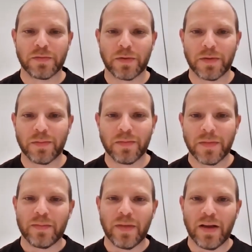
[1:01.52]
where,
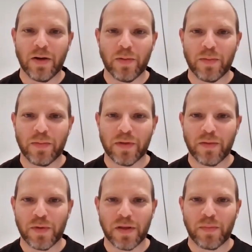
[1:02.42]

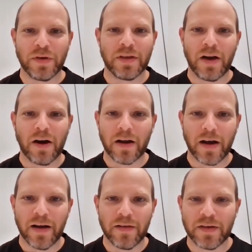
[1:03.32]
with a printed
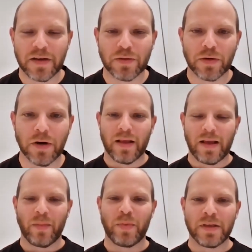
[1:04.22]
archive in a drawer.
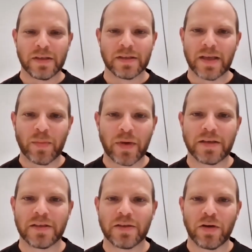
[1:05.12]
Companies, in some
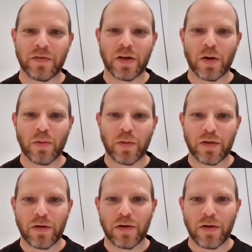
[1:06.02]
cases, don't even know
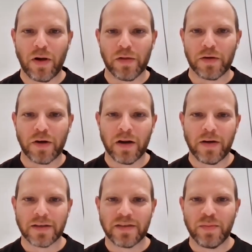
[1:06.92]
whether all their
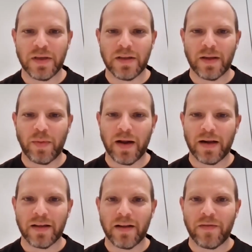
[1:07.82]
contracts have been
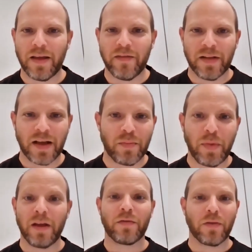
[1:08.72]
upheld and if they even got
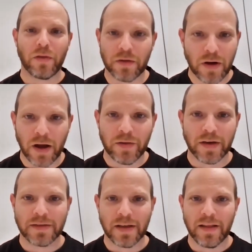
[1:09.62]
paid for all their
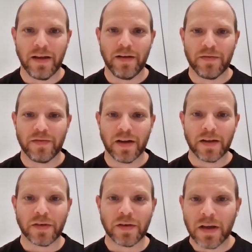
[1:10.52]
contracts that they've
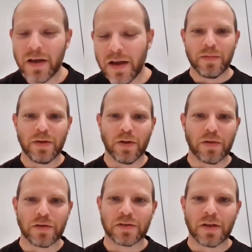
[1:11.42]
delivered.
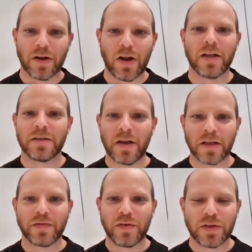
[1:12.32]
There's lots and
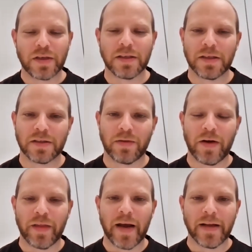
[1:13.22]
lots of use cases
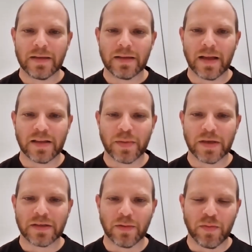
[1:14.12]
around that
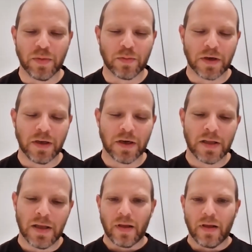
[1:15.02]
space that we've been working on,
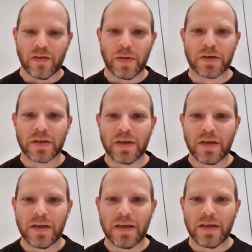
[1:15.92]

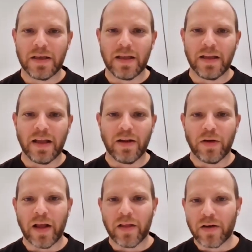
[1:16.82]
especially in
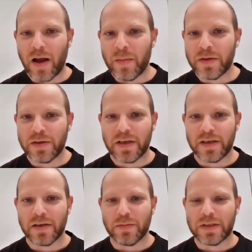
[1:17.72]
another common use
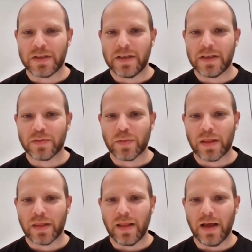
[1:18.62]
case that we see is with
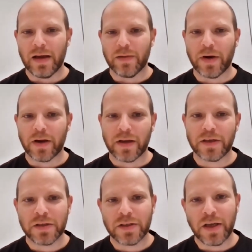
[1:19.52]

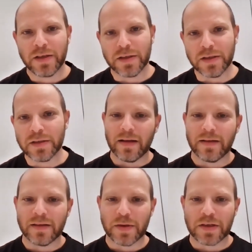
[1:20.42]
regulation changes,
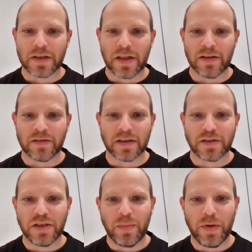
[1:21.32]
especially things like
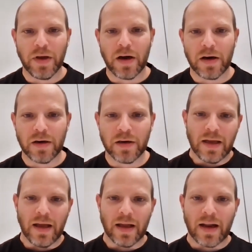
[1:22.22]
GDPR,
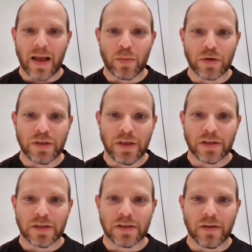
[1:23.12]
LIBOR changes